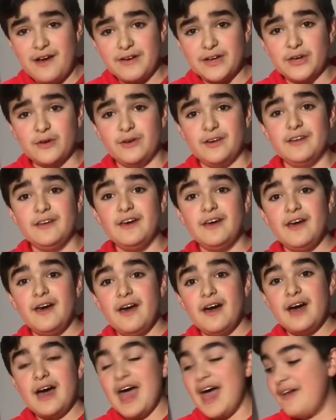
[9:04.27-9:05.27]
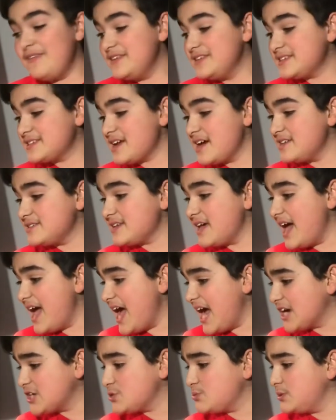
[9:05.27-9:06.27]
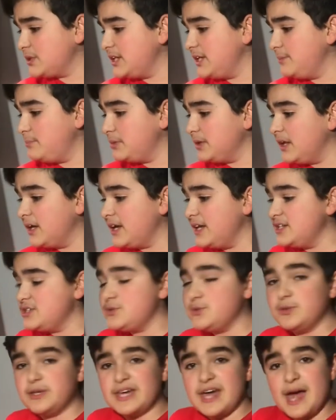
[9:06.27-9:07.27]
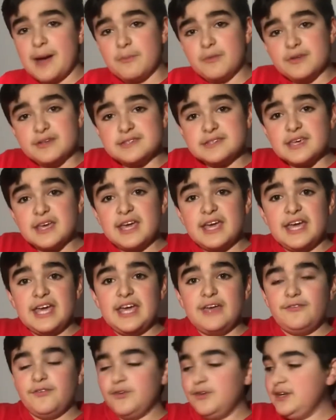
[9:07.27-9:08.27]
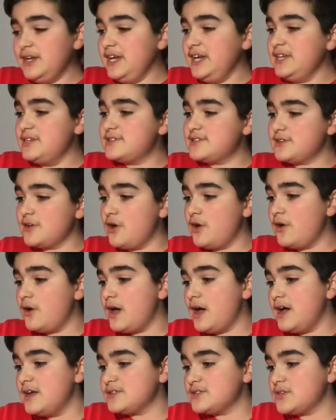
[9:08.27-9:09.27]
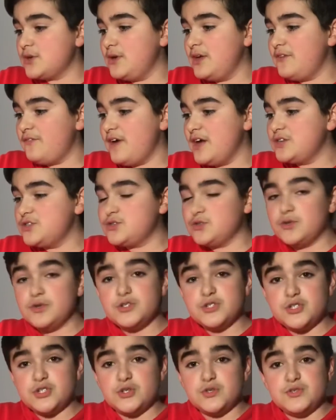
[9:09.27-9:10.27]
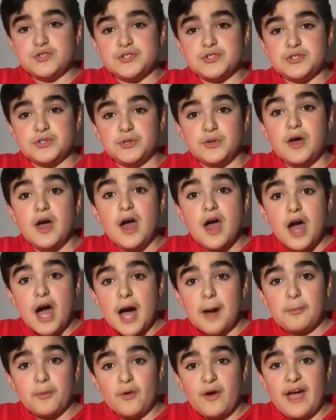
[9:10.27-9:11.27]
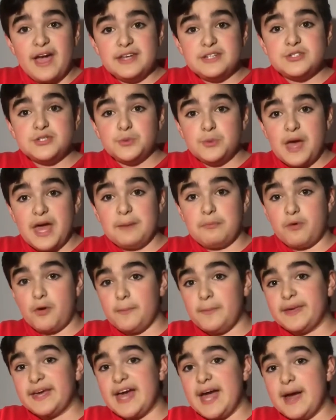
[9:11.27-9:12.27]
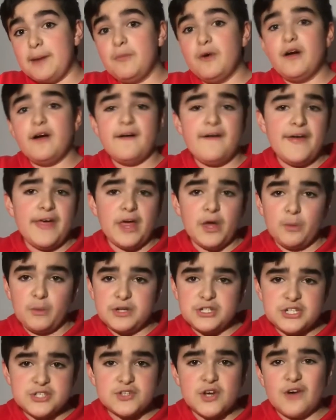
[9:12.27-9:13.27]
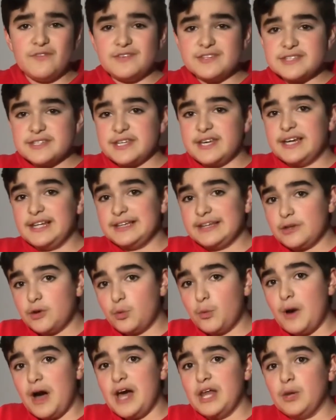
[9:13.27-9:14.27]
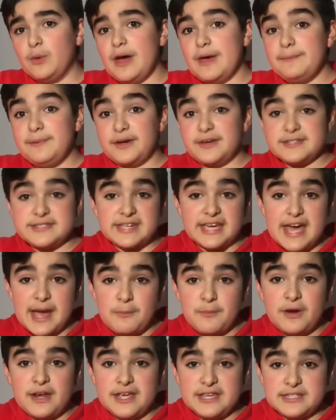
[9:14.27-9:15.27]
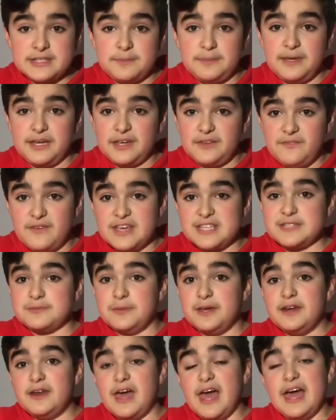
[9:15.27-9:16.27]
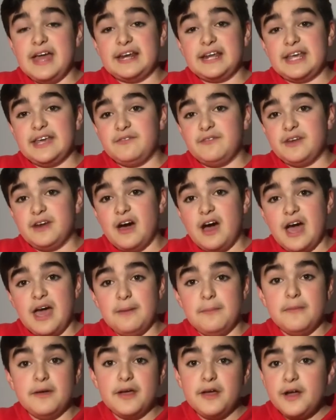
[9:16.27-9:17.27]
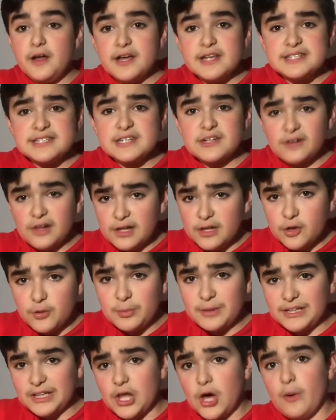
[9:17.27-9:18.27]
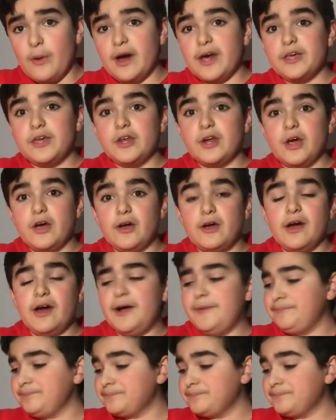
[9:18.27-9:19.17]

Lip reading: good. And this does actually plug into cameras if you need so. So if I do choose to upgrade to a proper camera, which is obviously a little while away because the camera is a big investment, and given I'm still a little bit lower, you know.